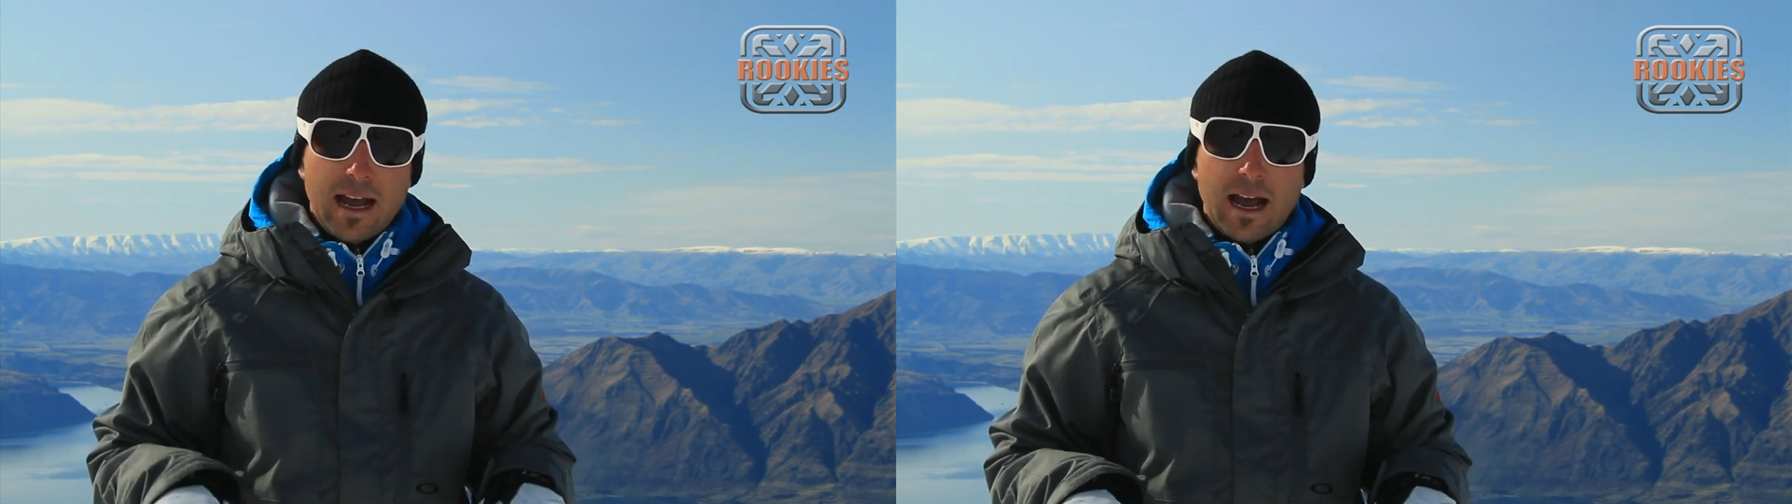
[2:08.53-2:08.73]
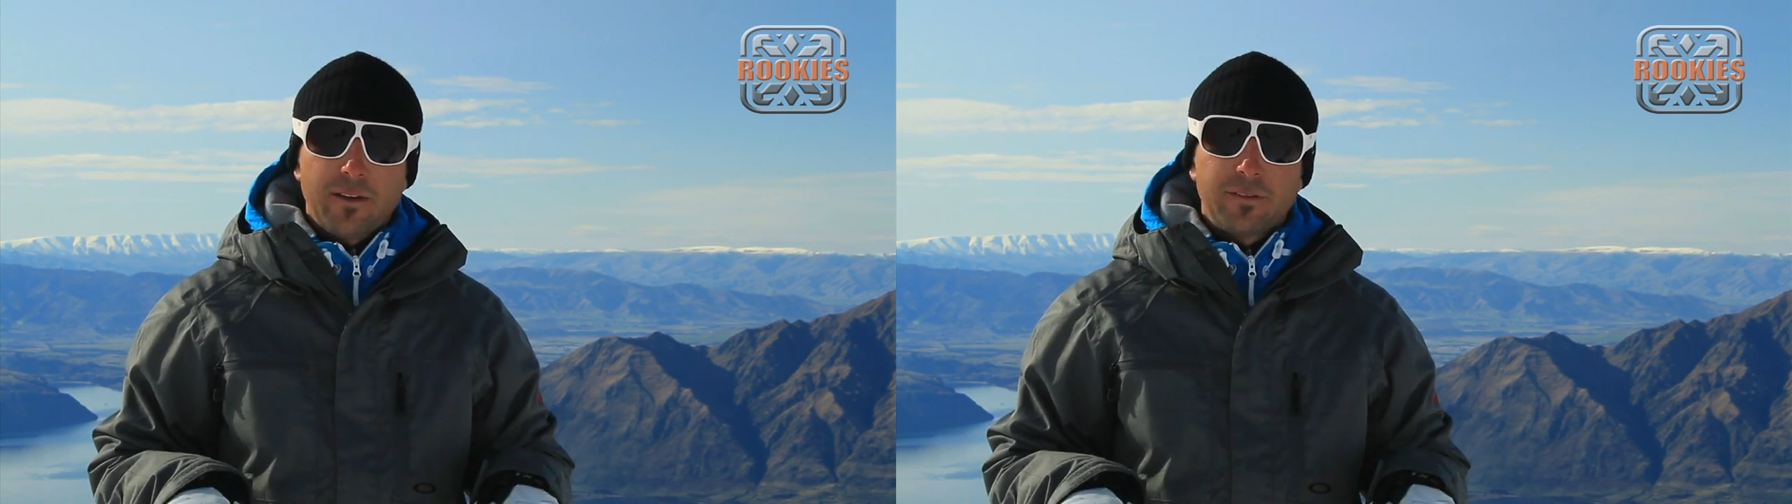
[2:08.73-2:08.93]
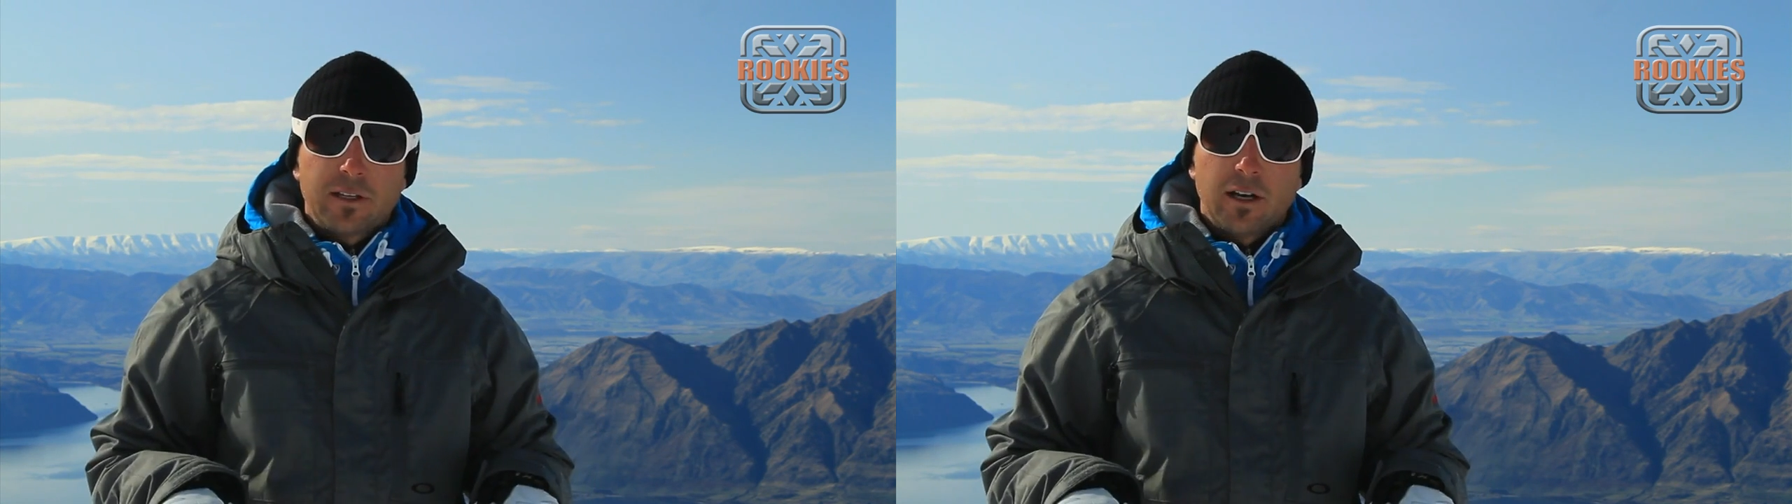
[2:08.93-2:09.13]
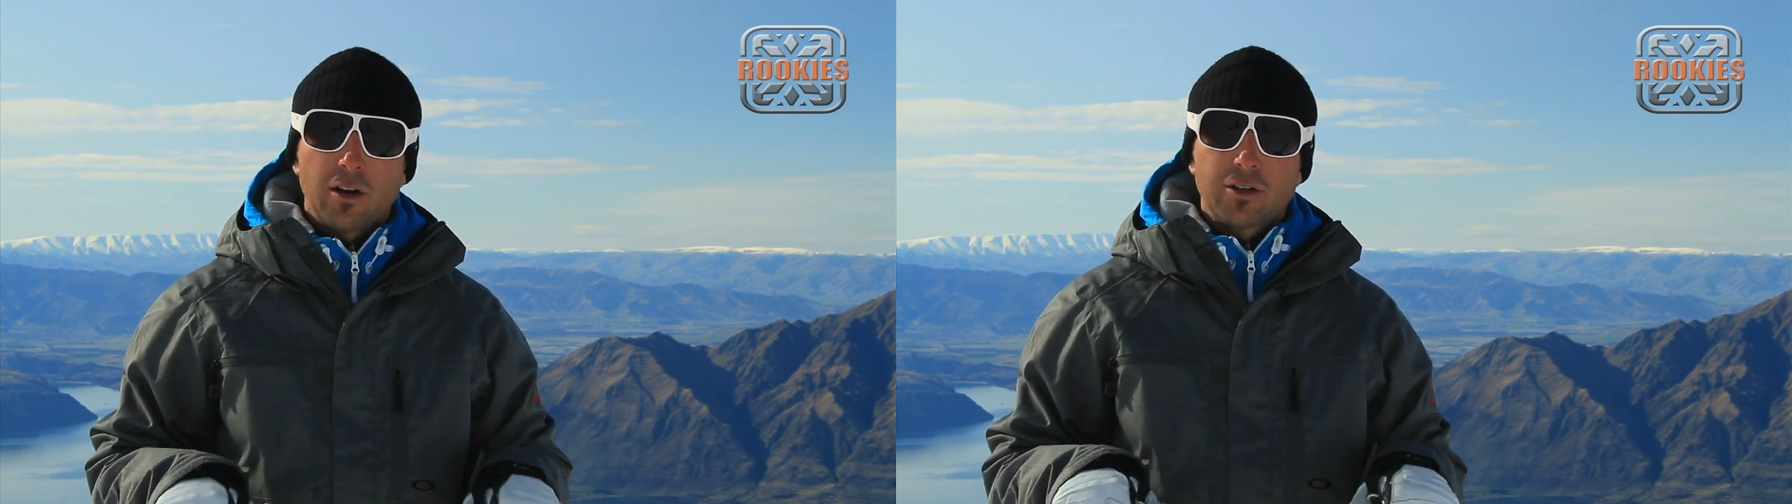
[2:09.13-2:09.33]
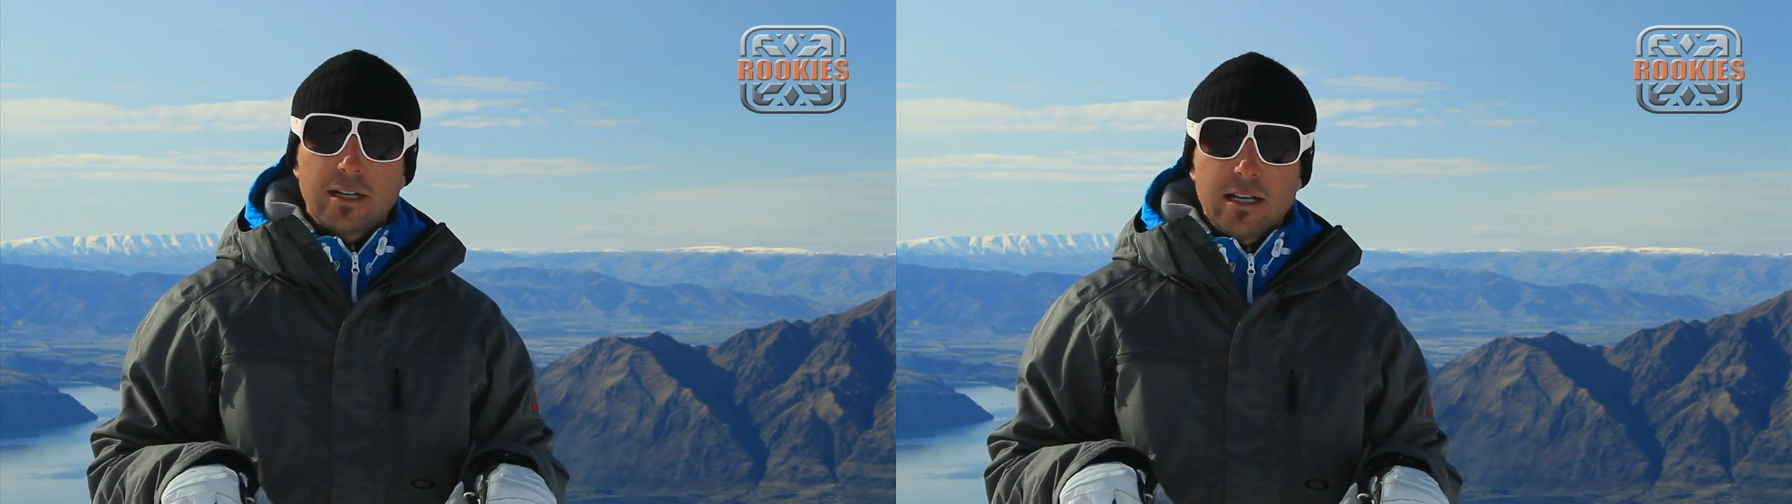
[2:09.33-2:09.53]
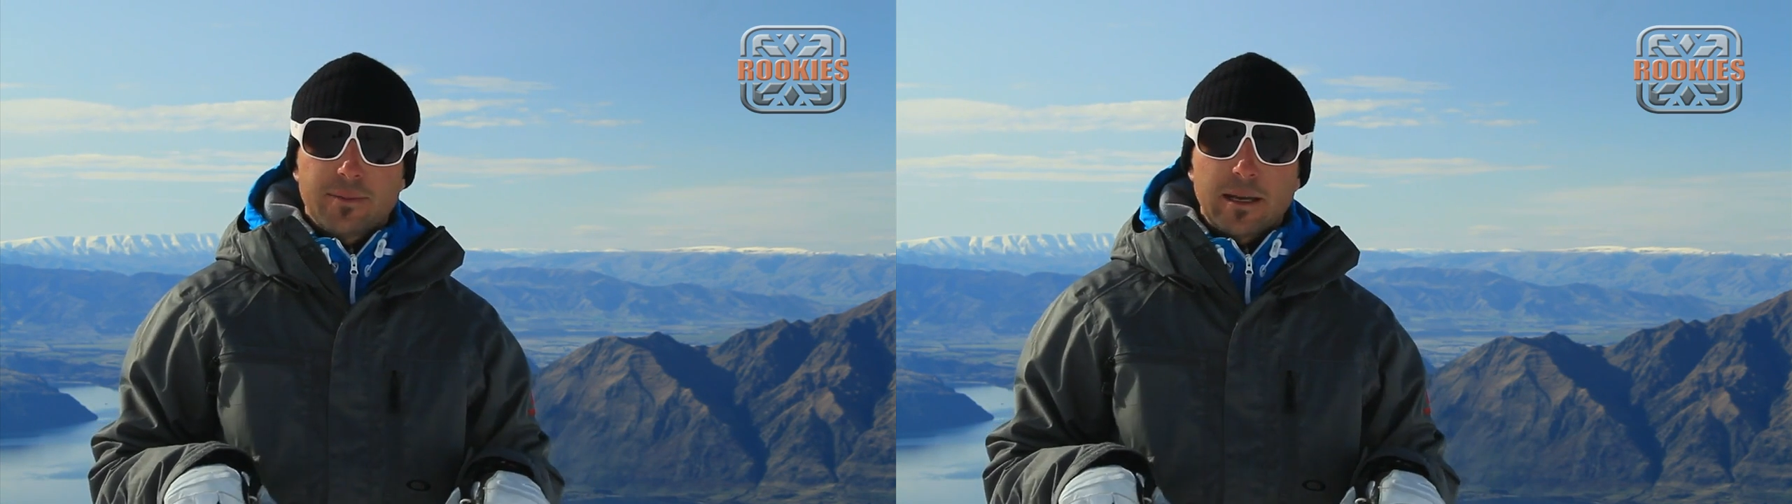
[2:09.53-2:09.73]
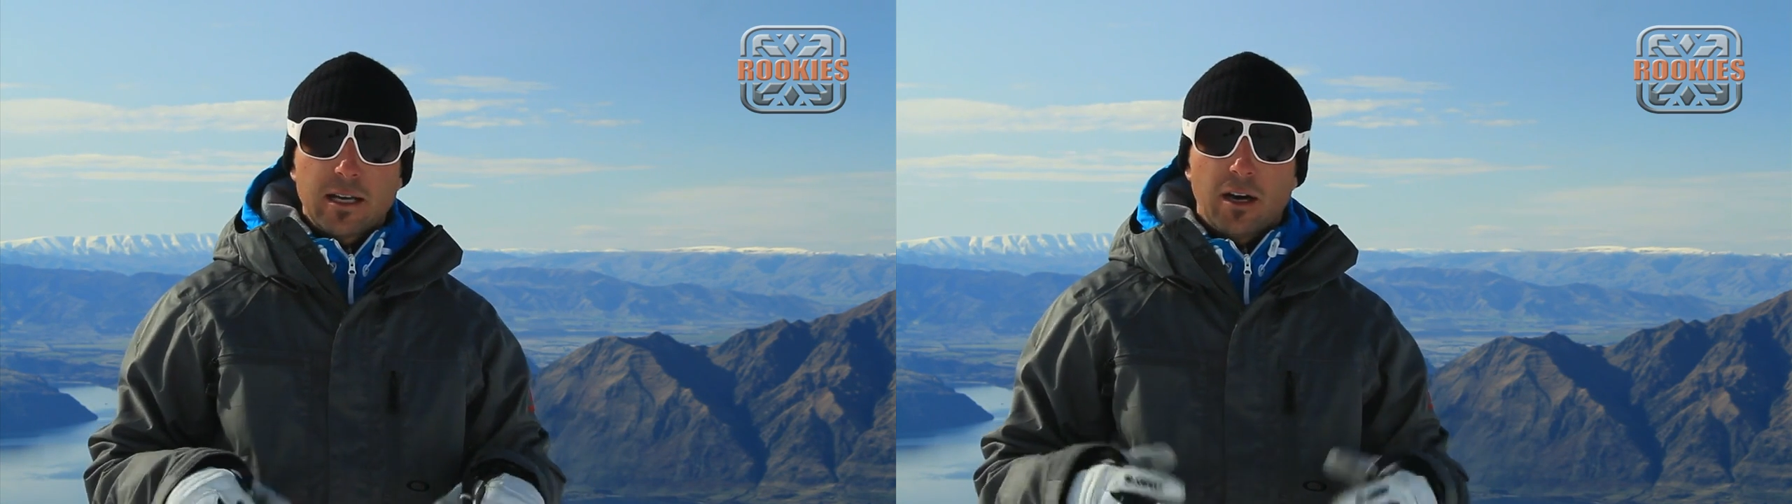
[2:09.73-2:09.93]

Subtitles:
aft underneath me,